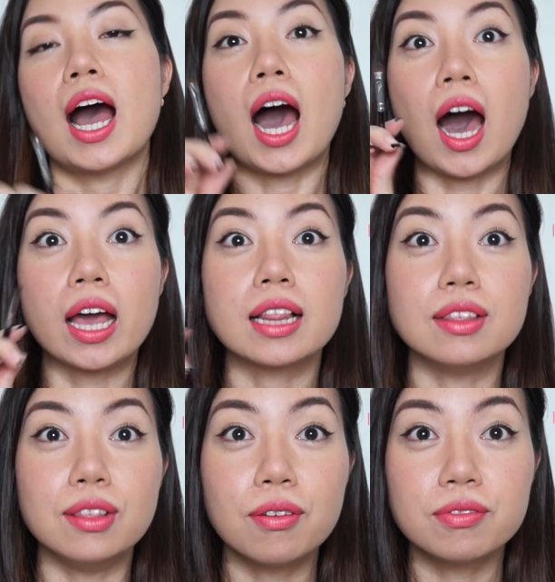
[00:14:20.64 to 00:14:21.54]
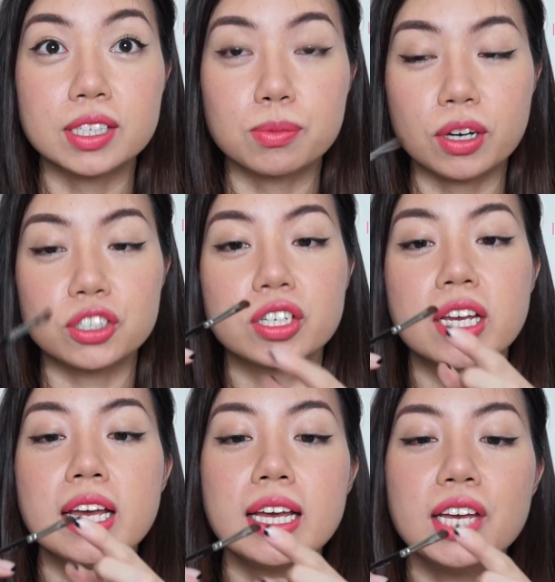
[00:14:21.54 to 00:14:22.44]
I love this brush.
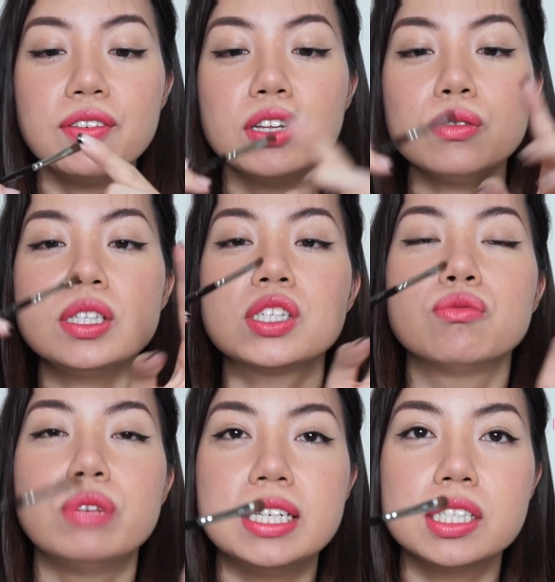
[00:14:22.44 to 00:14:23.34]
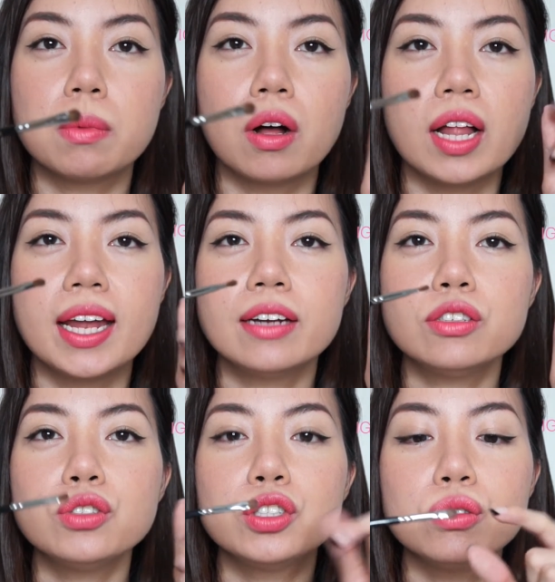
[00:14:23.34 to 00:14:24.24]
Even though it's really small and I
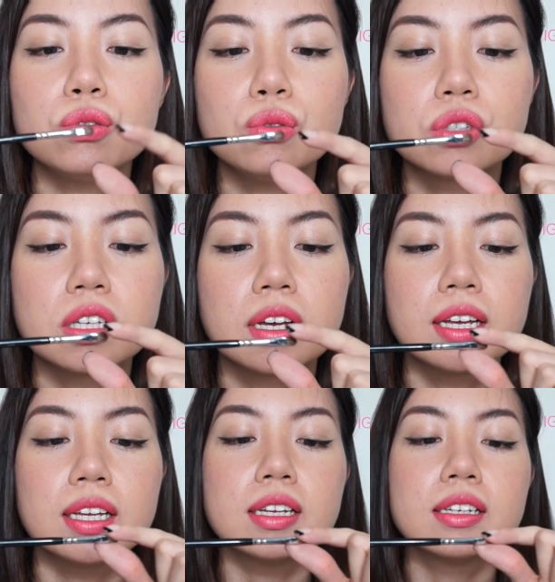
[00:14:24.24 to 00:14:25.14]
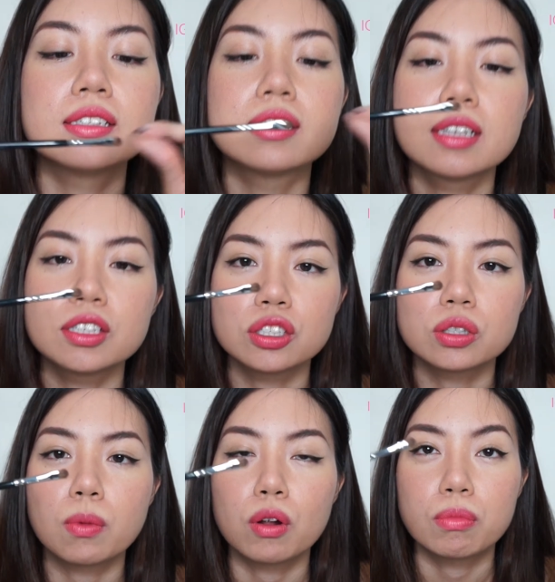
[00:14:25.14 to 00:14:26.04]
don't use such a
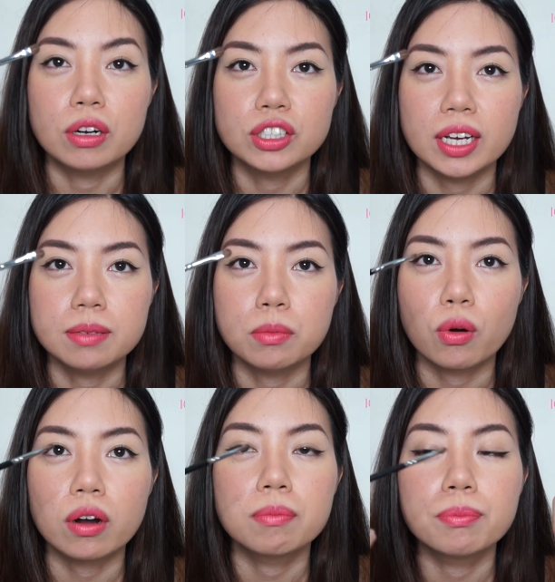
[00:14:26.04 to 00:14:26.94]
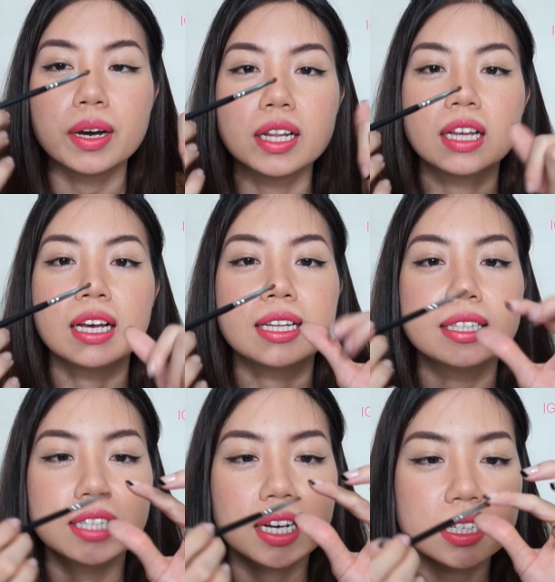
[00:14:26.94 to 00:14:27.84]
small brush anymore, but
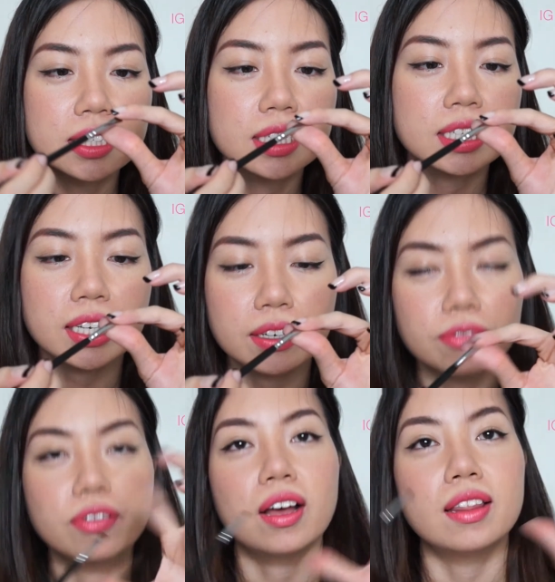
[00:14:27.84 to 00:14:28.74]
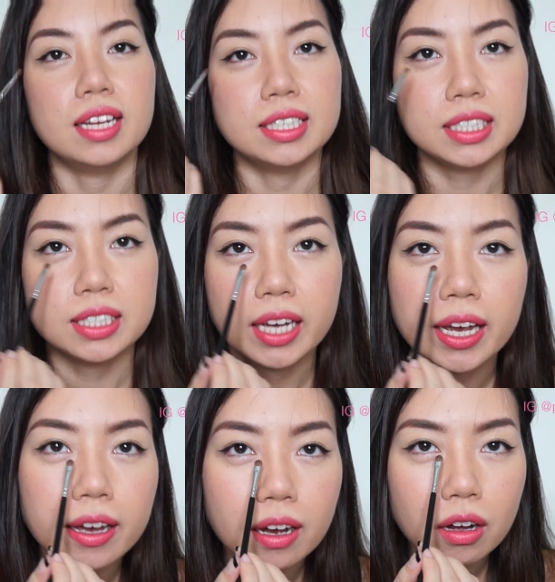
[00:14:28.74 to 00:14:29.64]
it does give that
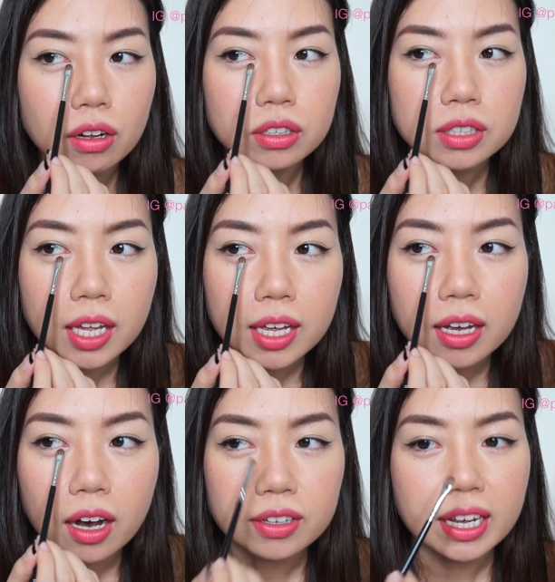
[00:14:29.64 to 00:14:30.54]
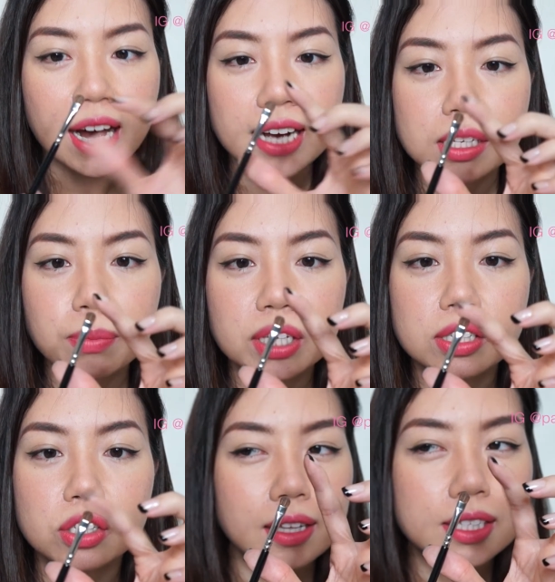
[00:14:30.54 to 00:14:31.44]
detail on the eyes, and
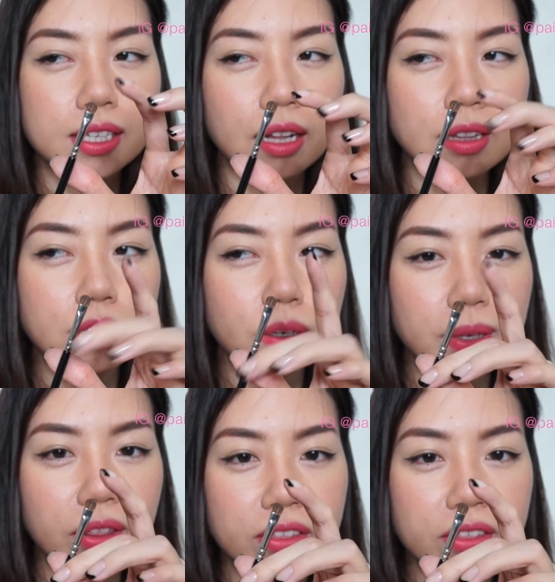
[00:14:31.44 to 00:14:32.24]
because it's a little bit